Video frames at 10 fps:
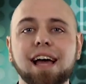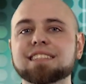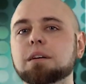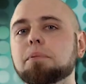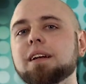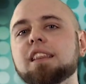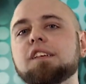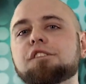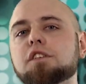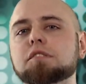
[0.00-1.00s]
has completed
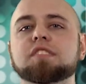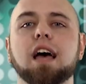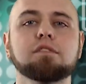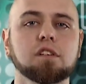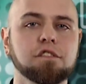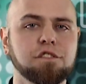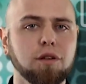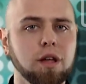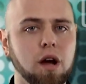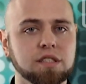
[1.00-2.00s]
the first ever
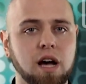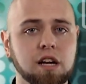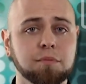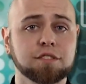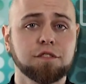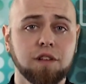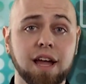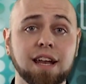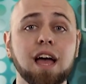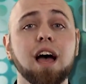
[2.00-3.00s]
fully autonomous
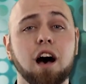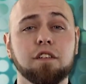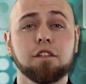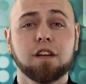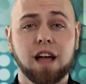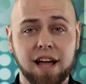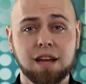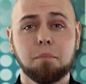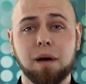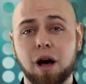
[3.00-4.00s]
flight of a
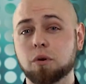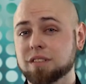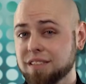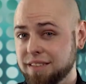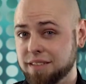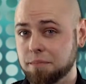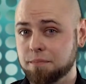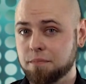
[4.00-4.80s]
kite power system.